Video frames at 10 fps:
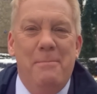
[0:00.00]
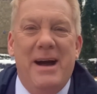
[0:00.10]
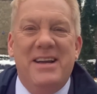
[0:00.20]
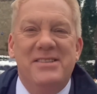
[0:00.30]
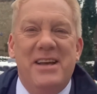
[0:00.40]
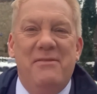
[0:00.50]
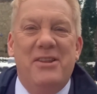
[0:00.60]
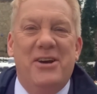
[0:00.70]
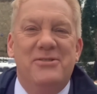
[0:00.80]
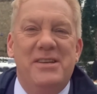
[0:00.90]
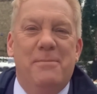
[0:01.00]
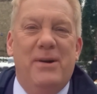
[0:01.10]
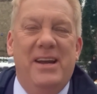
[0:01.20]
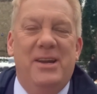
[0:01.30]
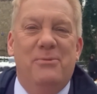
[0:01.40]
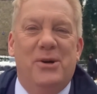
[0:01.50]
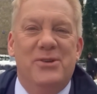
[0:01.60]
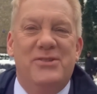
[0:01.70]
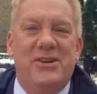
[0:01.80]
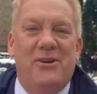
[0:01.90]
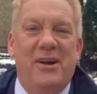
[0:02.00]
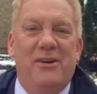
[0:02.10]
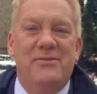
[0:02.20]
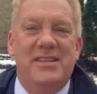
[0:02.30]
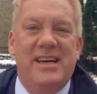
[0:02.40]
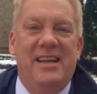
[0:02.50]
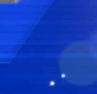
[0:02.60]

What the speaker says: Back as ever, though, to your breaking royal story of the day.